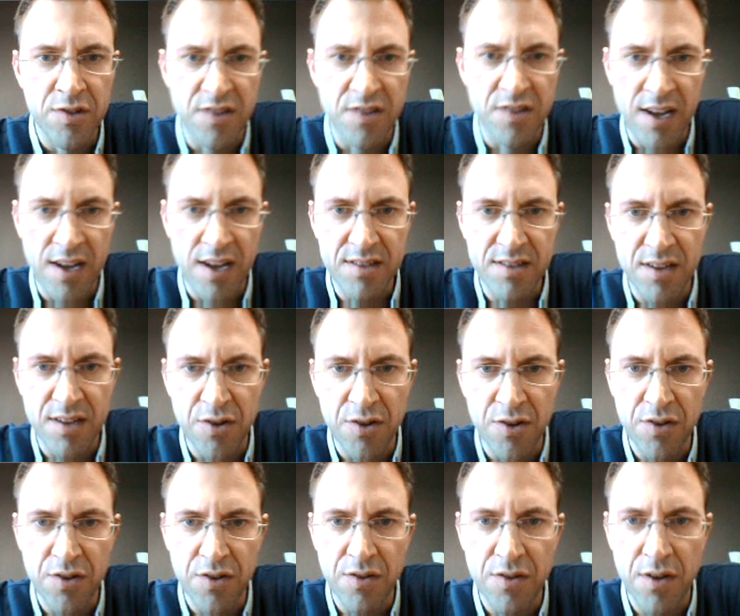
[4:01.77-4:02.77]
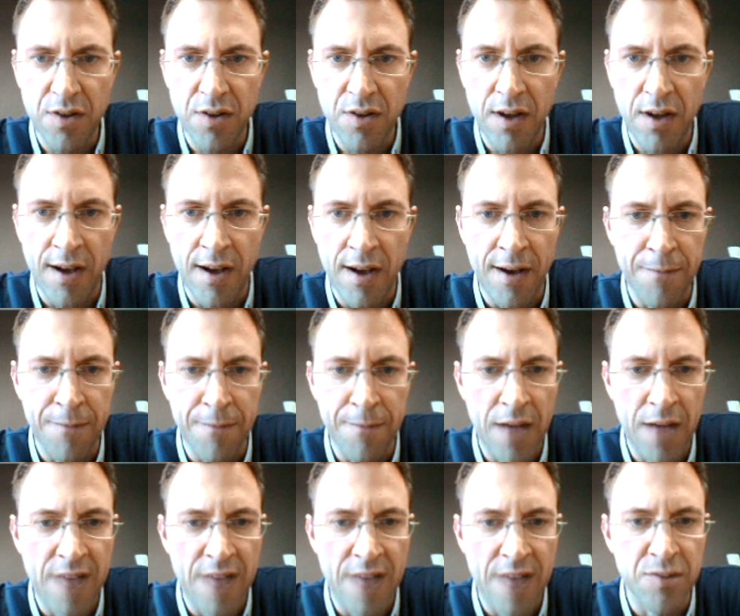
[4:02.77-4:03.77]
that you
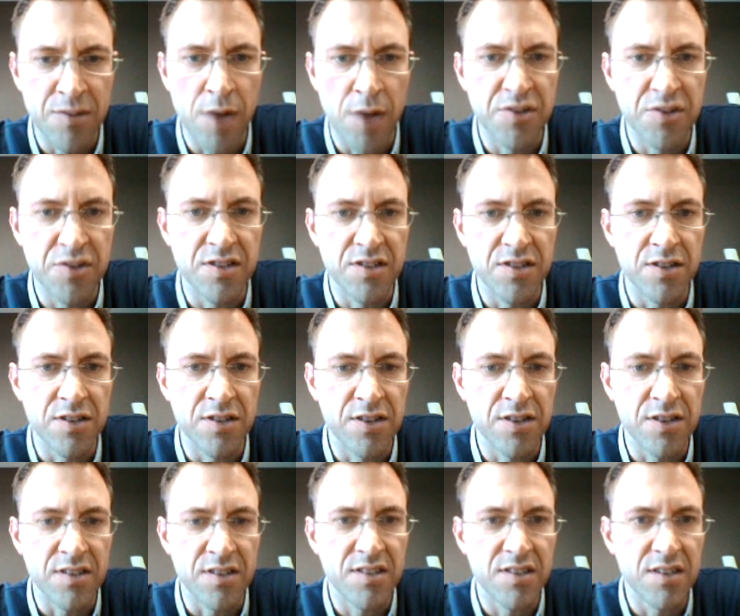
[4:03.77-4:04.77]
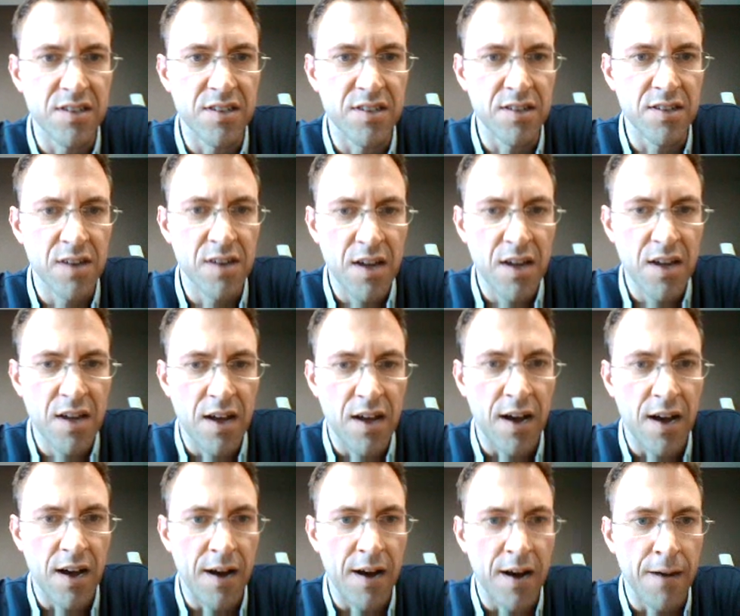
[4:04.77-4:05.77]
have some options here. You can see
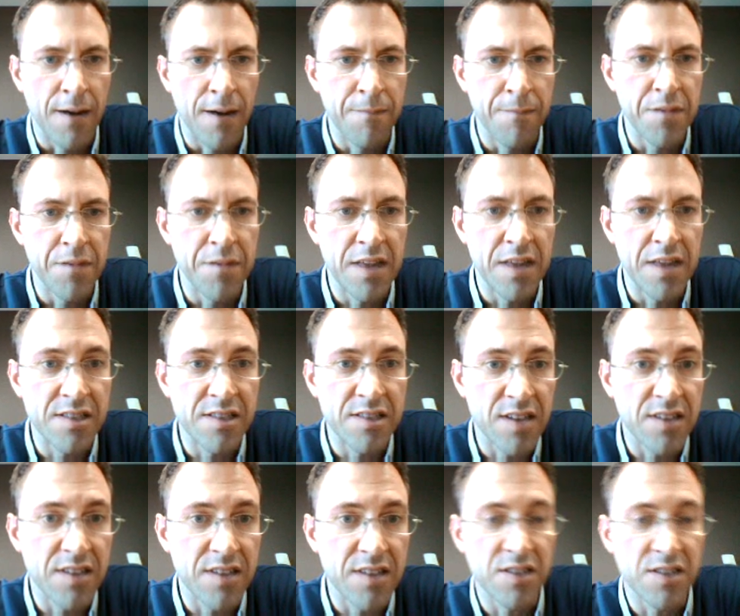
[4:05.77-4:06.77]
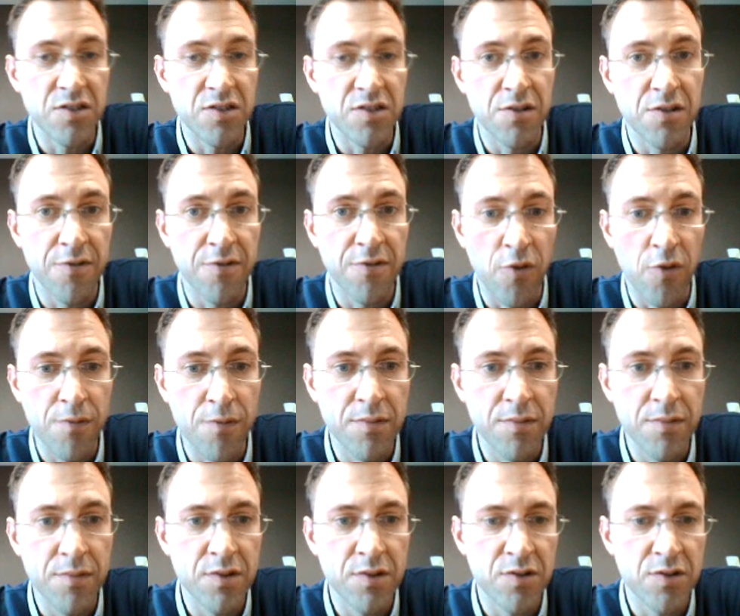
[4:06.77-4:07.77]
insights into the
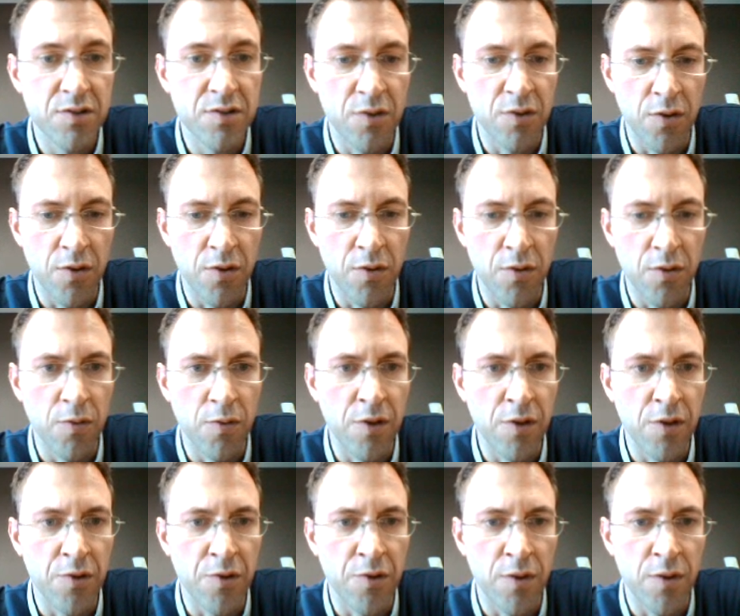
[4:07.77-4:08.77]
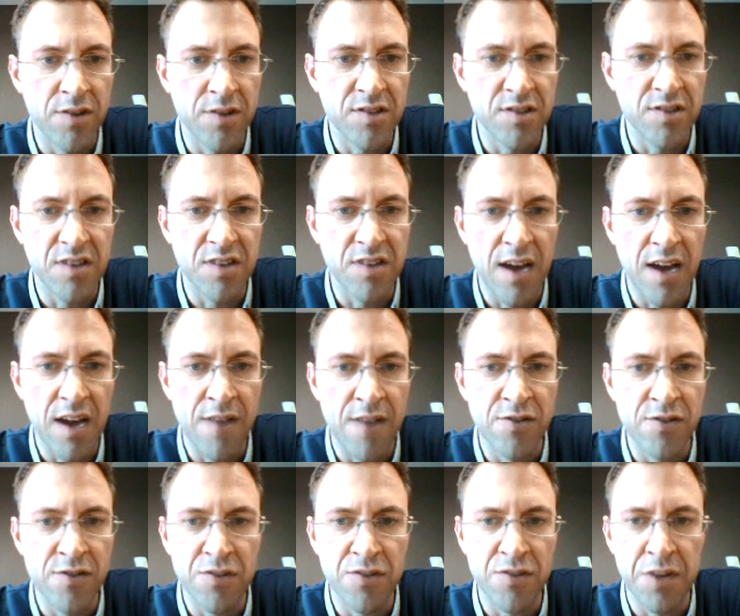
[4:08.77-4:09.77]
form. So whether you wanted to see
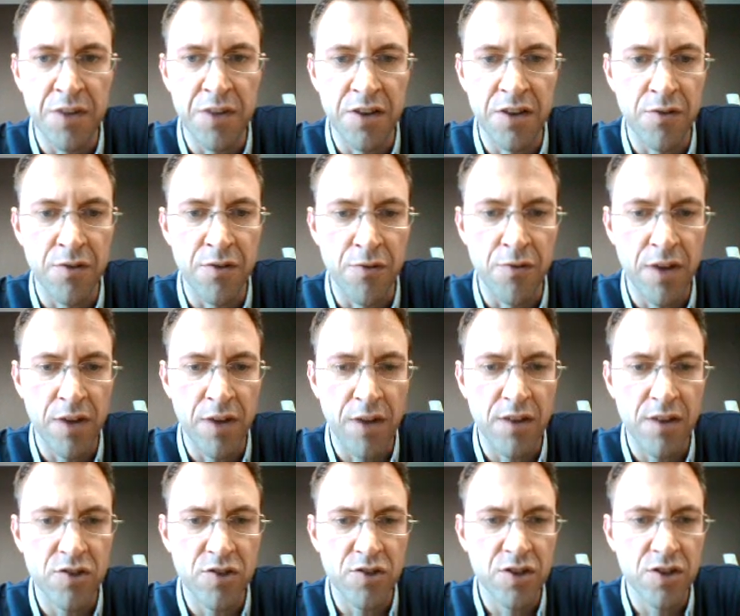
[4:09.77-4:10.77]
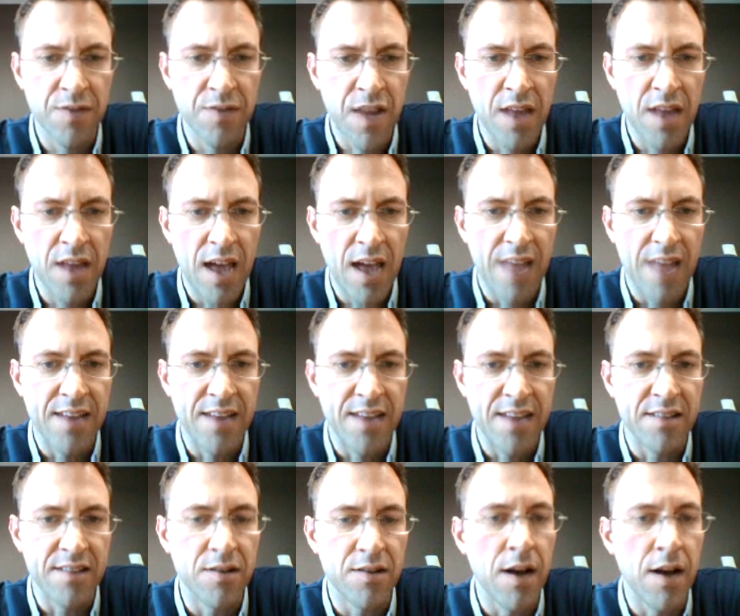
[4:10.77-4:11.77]
average, the median, or the range, and
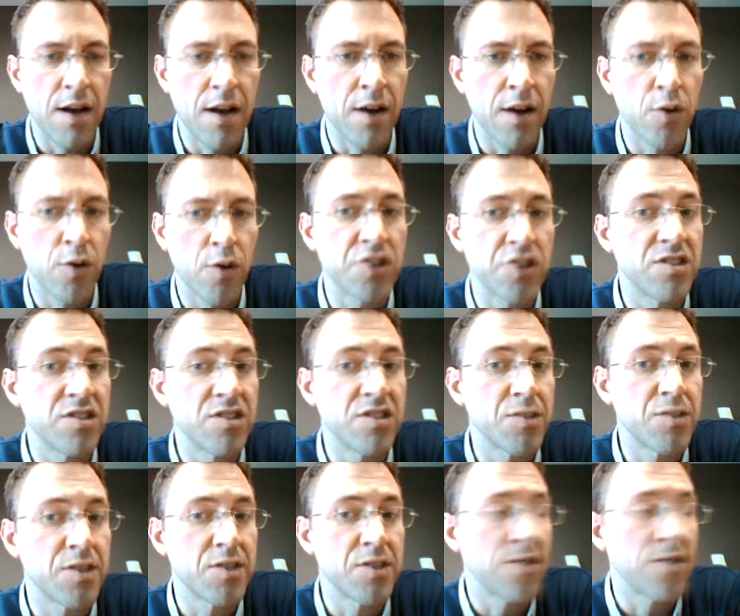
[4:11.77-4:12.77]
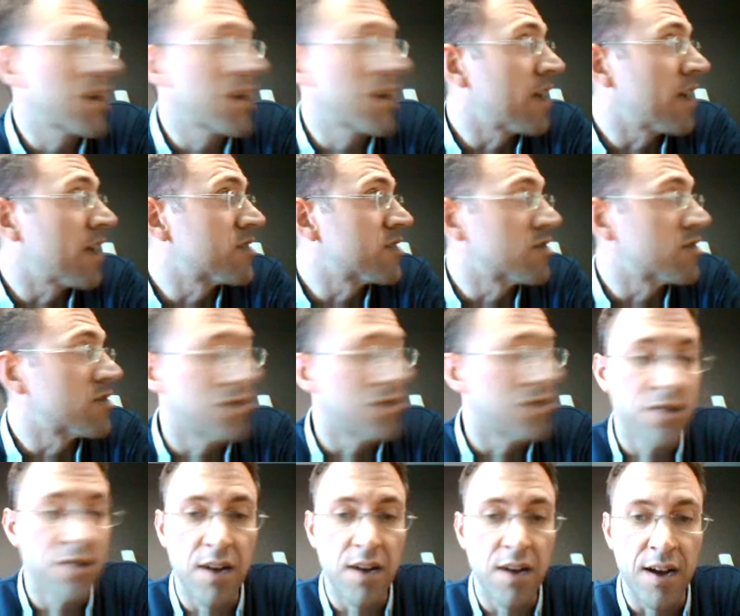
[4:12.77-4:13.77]
then question-specific
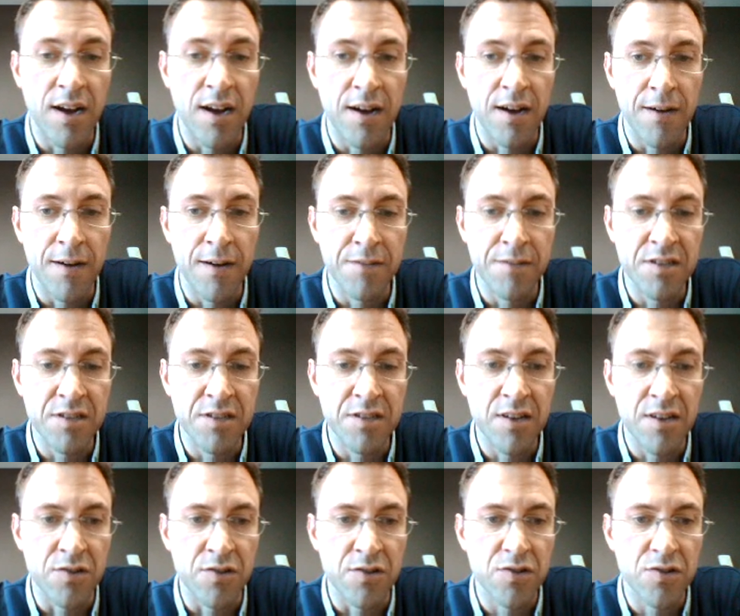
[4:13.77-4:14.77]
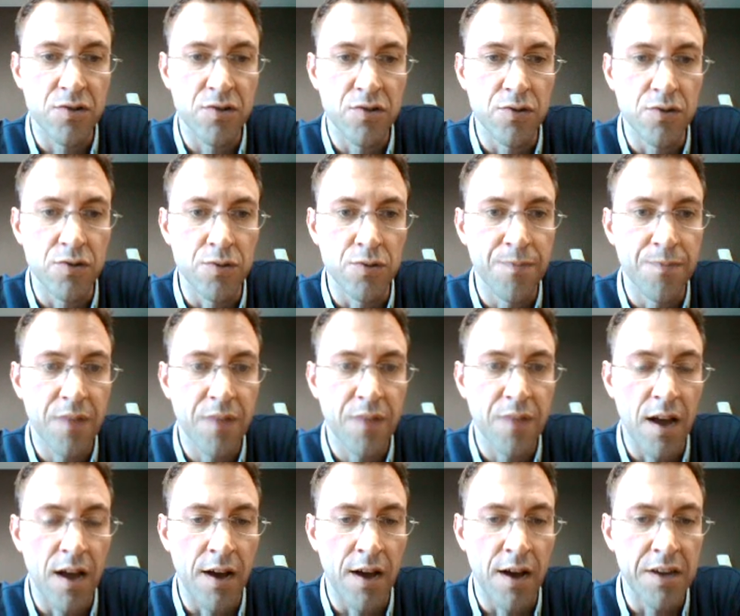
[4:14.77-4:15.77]
answer details to
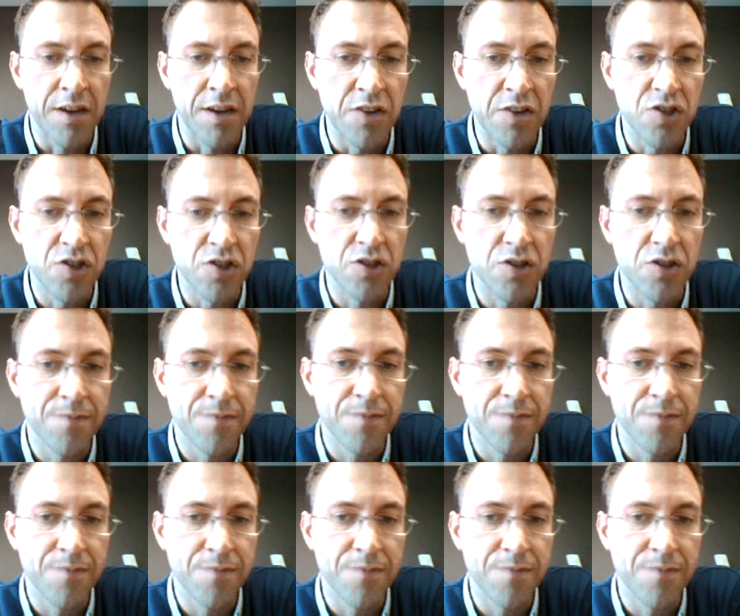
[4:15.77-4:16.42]
each